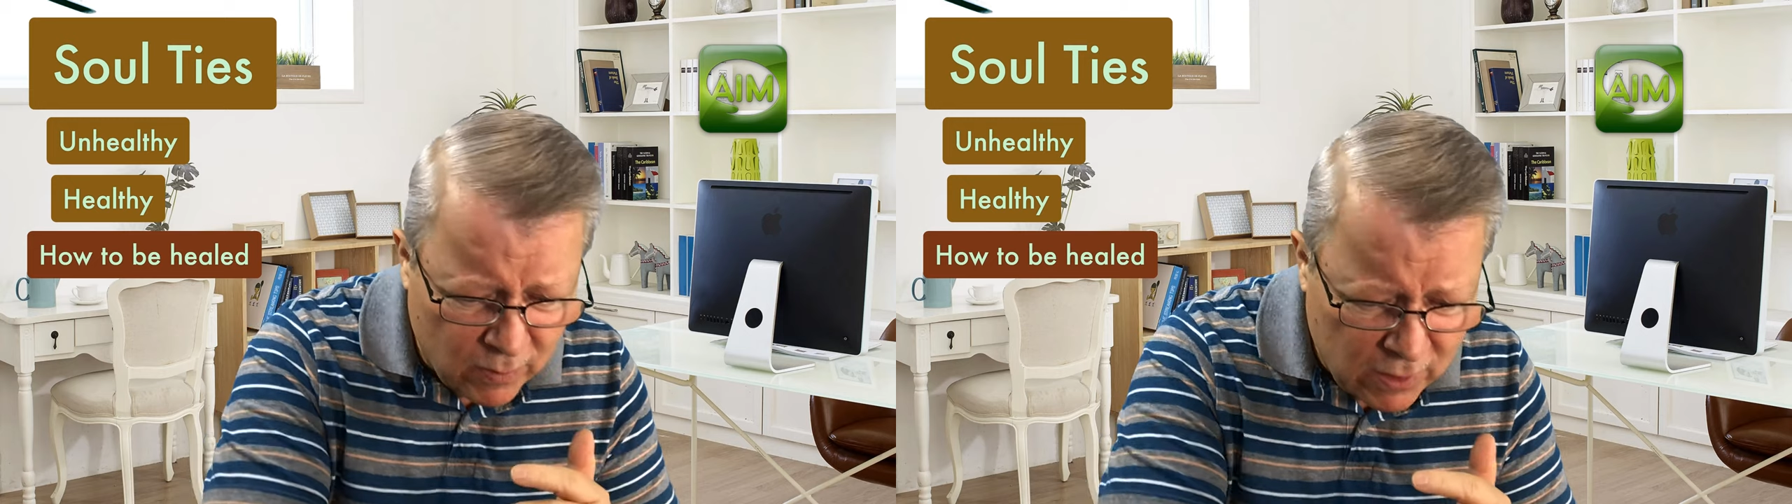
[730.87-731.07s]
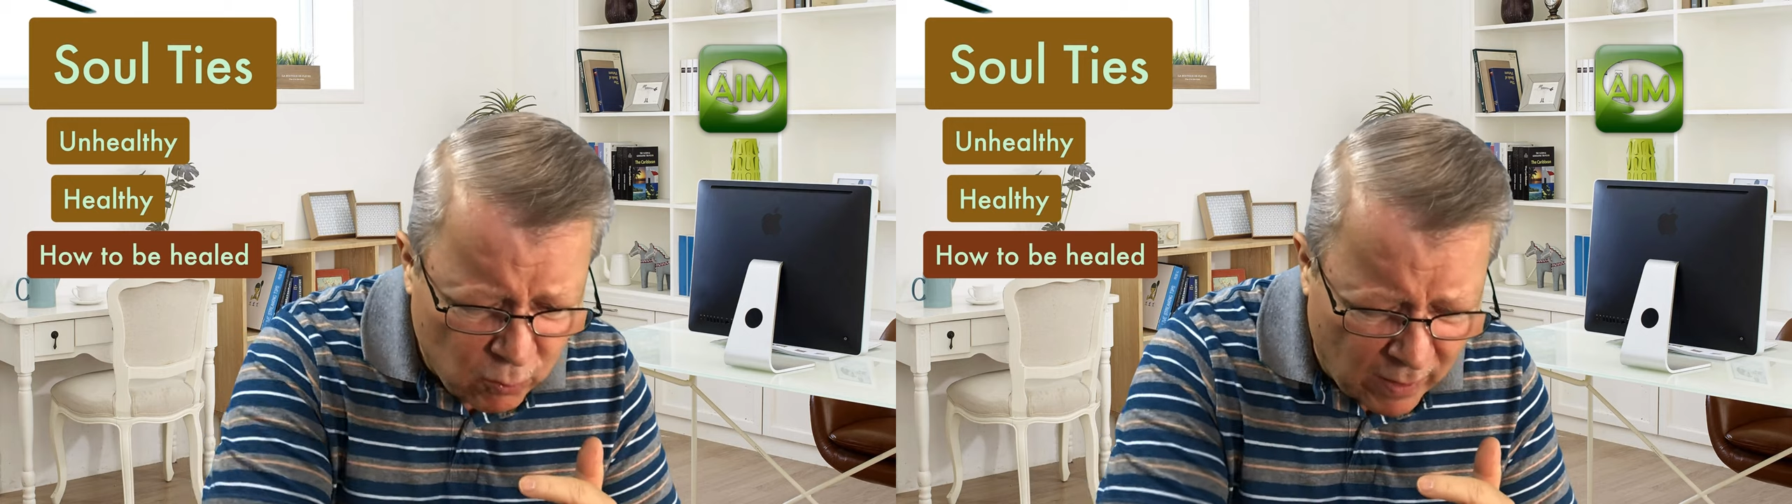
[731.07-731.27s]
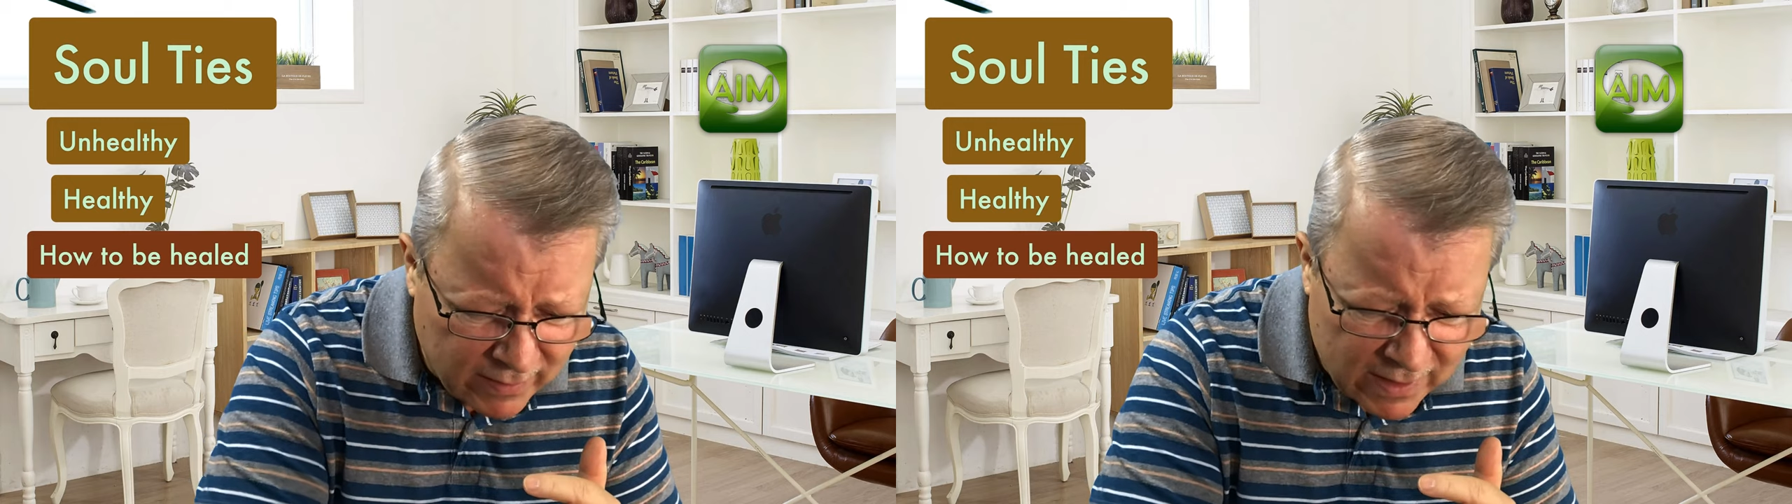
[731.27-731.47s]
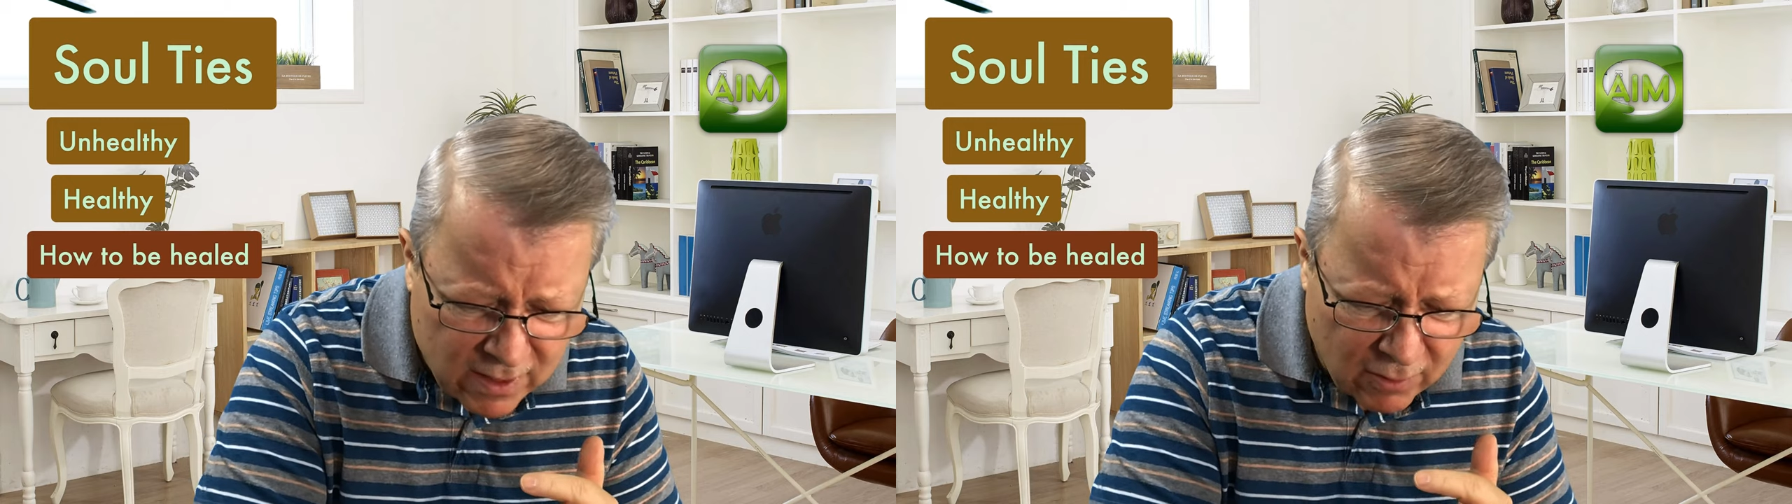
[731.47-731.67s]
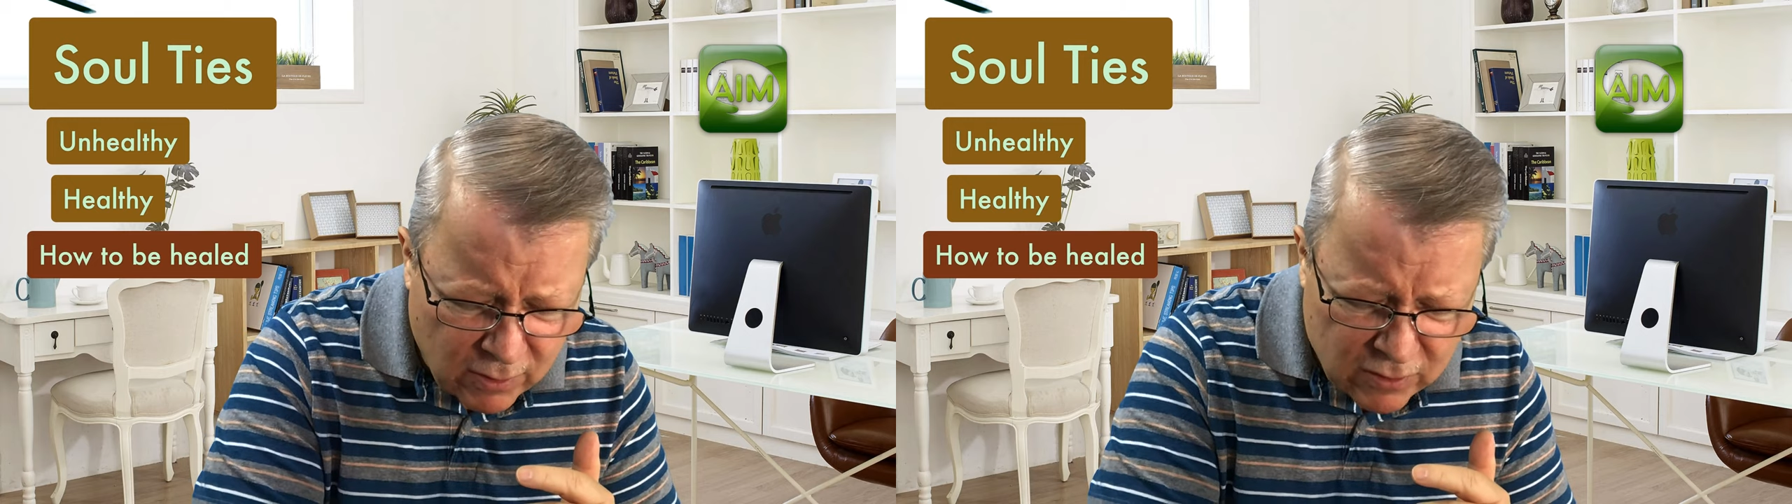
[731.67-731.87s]
was it 1
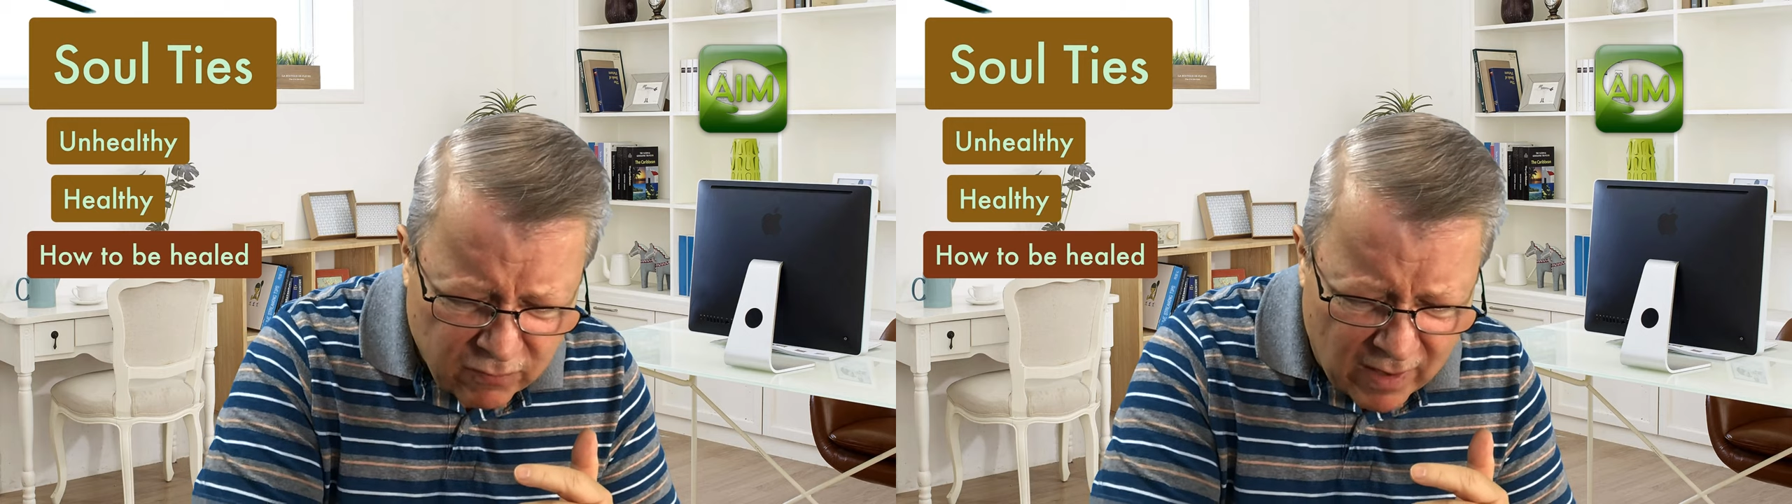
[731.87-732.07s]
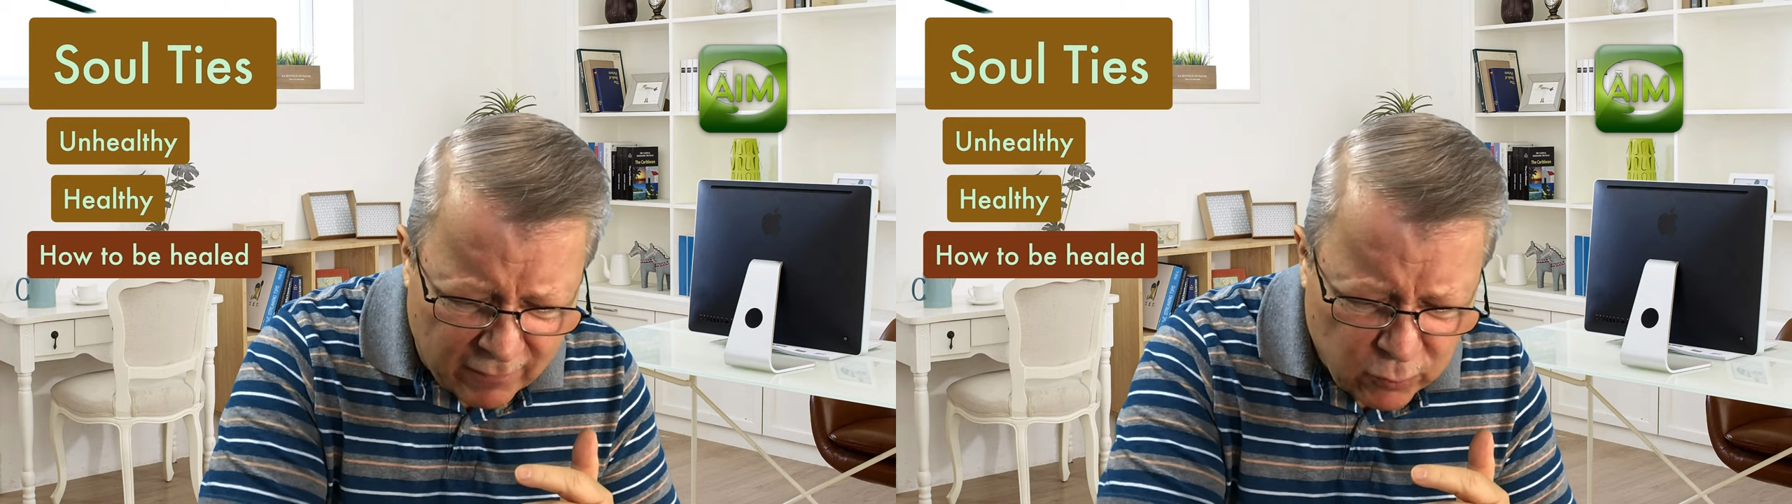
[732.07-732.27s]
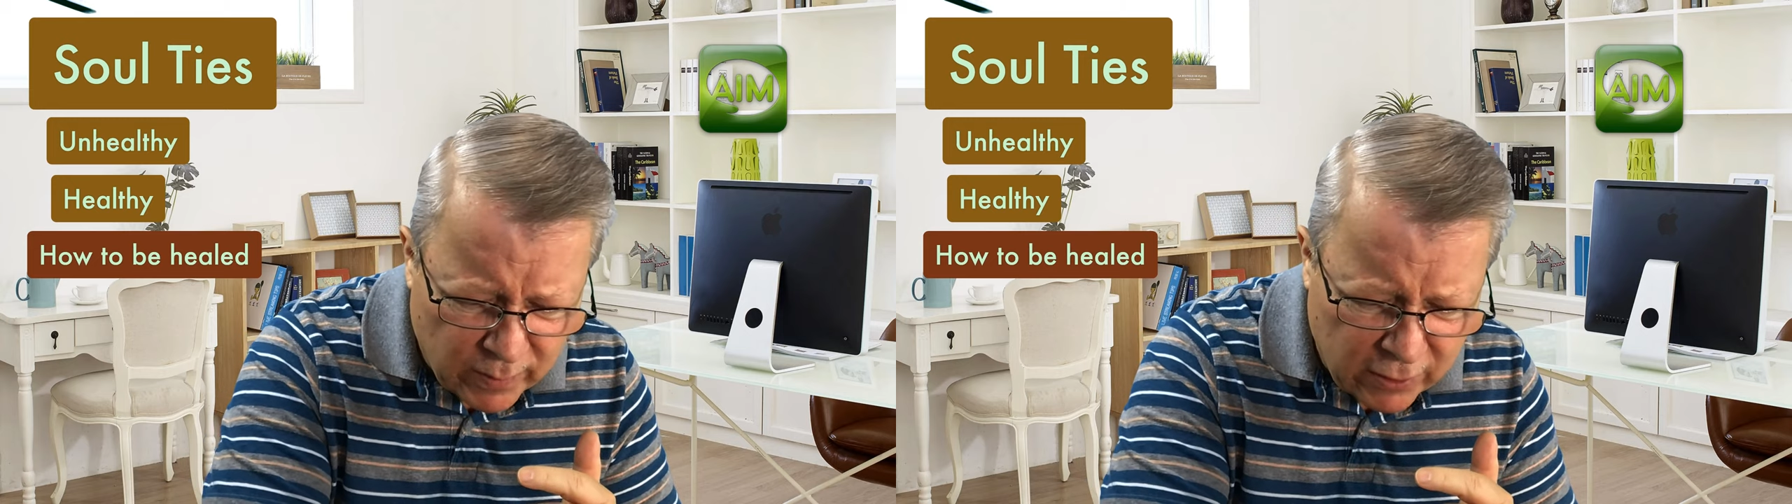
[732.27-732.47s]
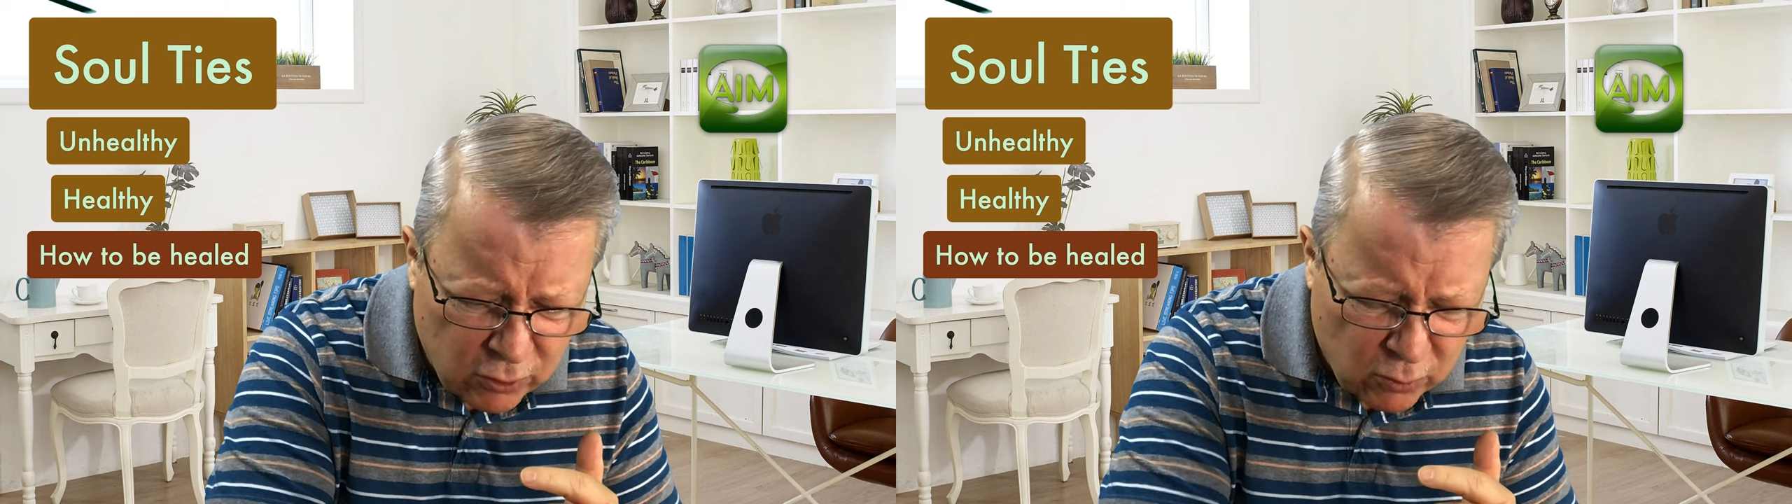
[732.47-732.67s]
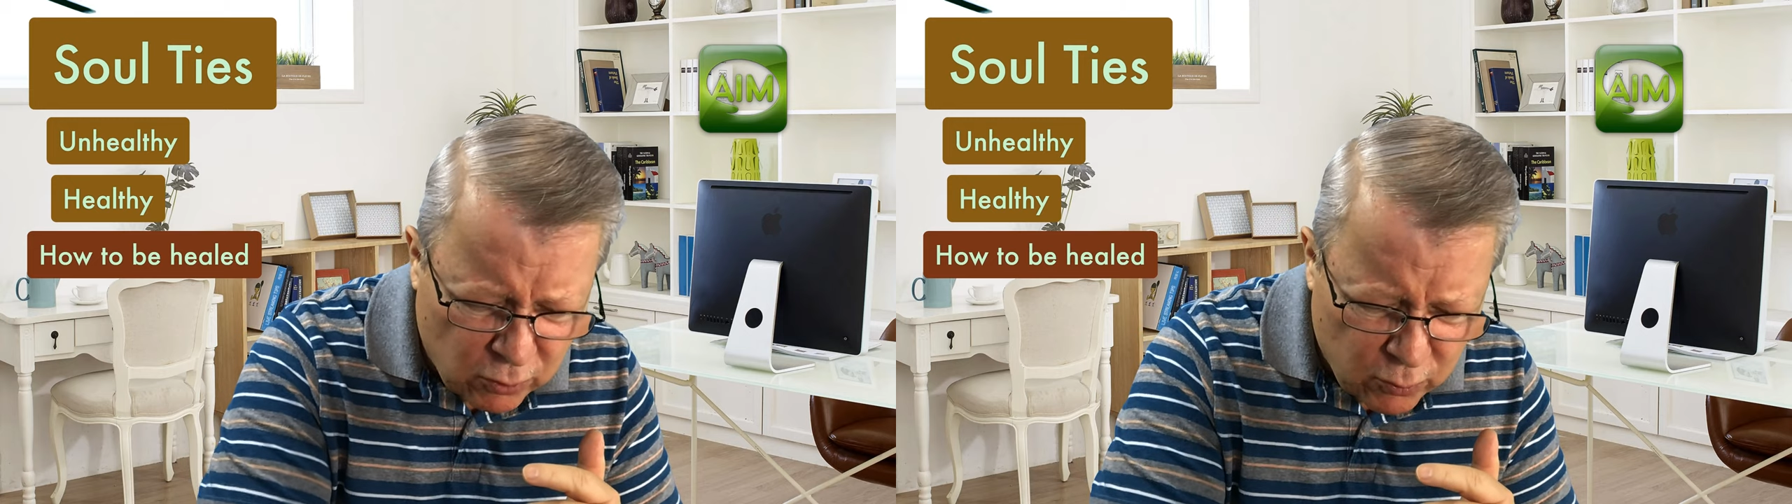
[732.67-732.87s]
Thessalonians 5, 22 or